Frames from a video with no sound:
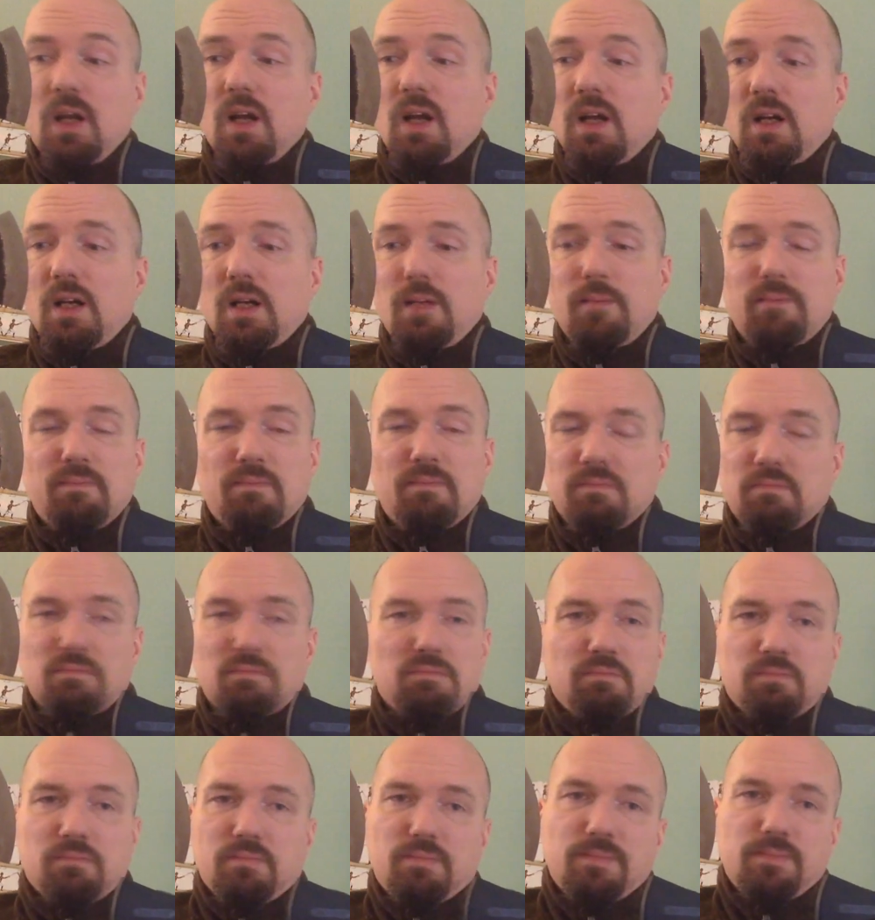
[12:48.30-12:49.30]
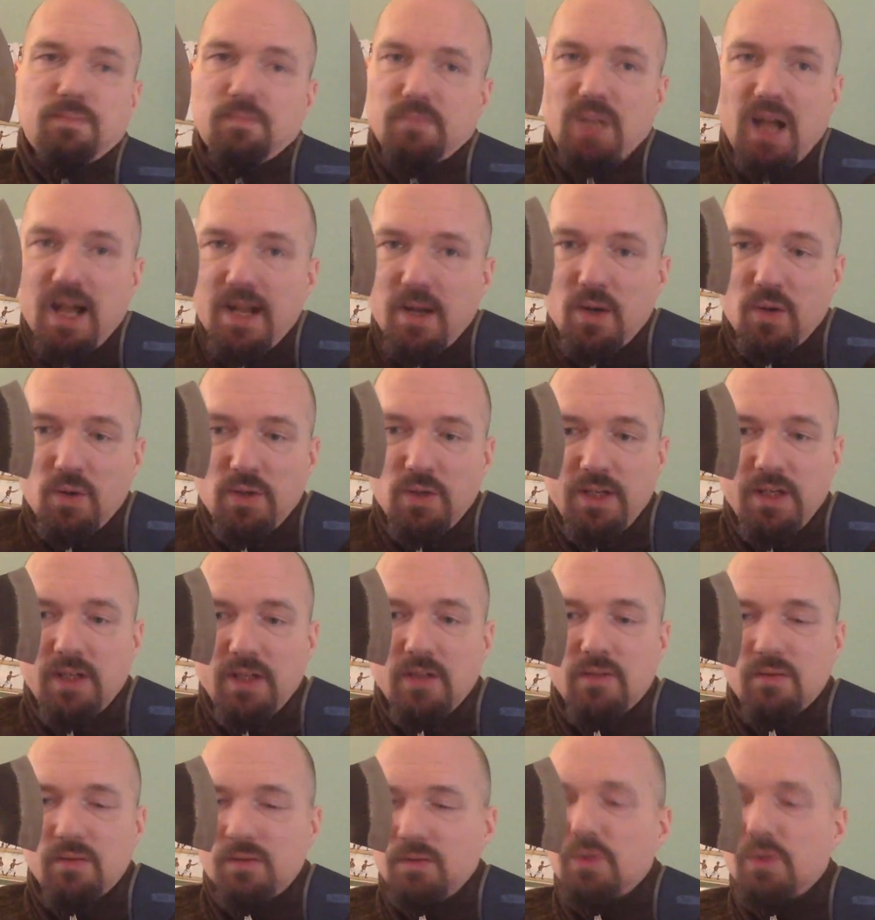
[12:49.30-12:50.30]
I
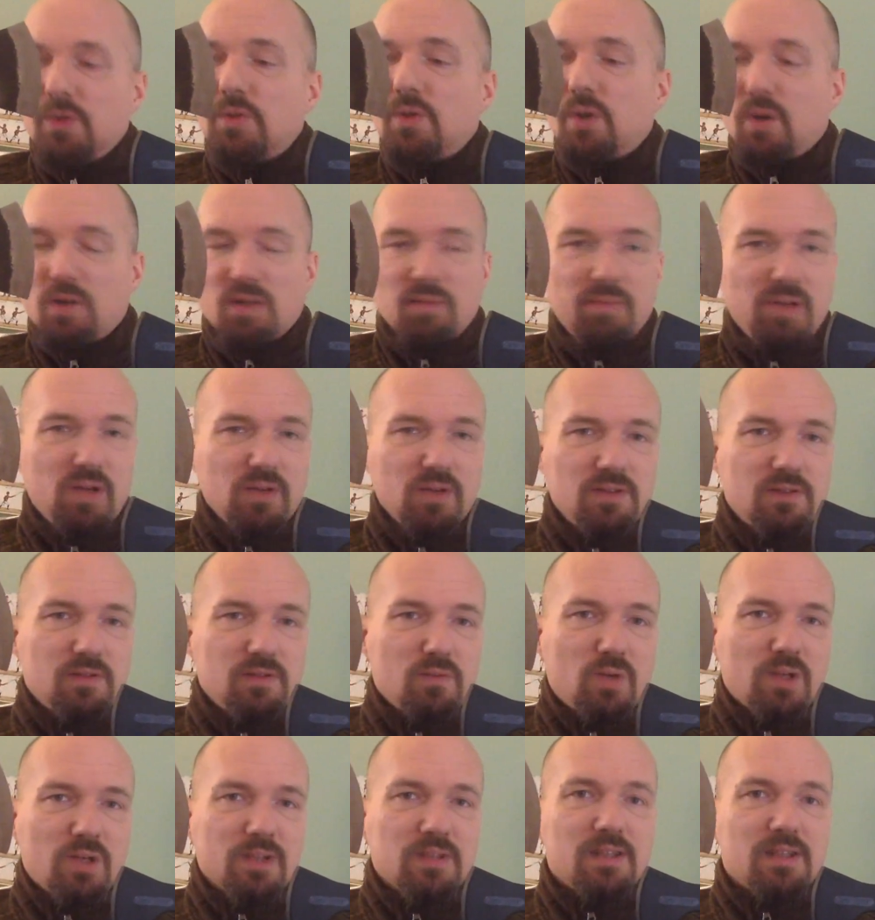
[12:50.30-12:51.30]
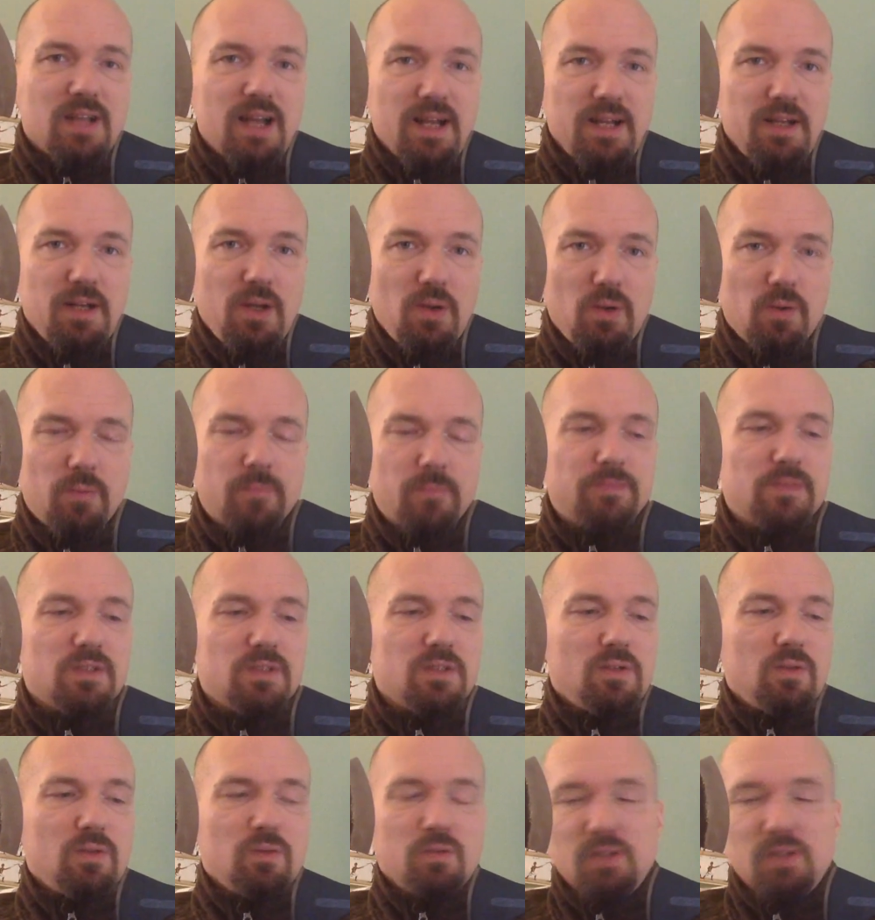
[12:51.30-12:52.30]
only could talk about the ones I know,
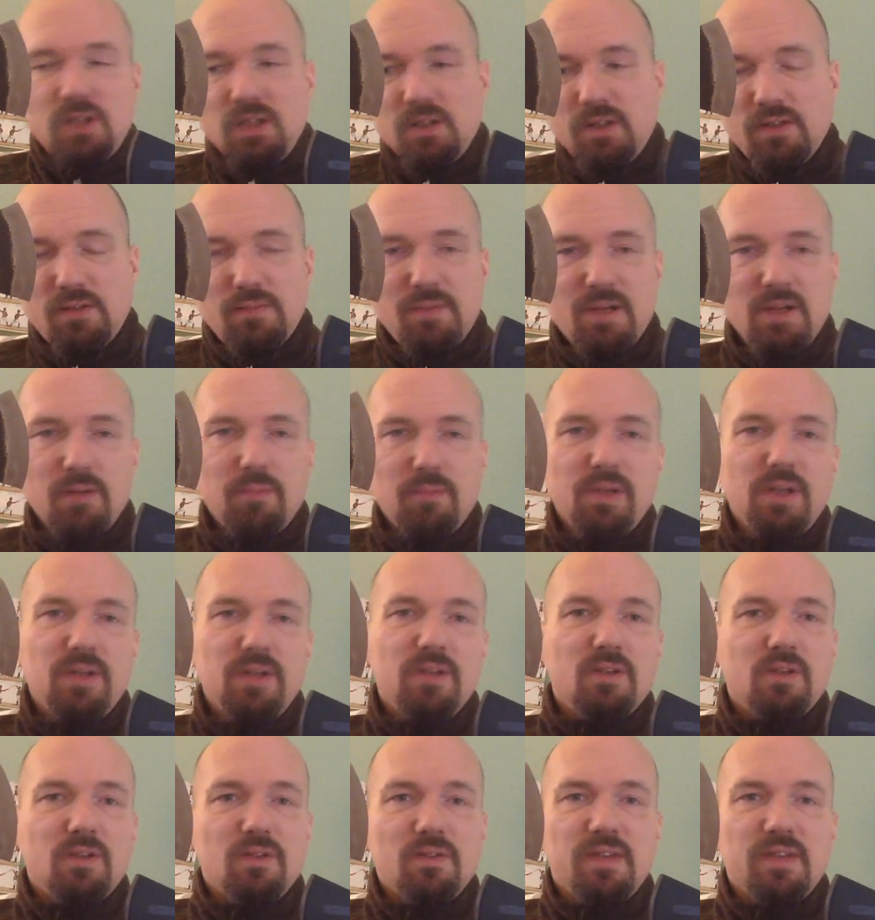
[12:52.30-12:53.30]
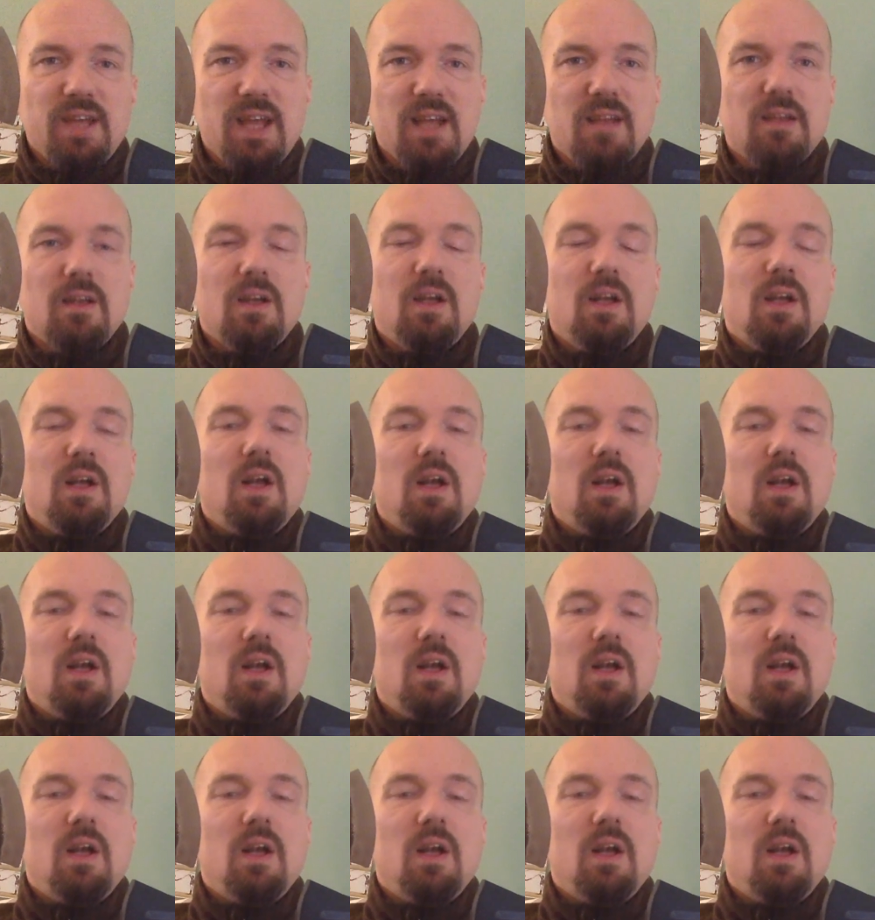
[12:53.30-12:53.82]
so here's my opinion on that.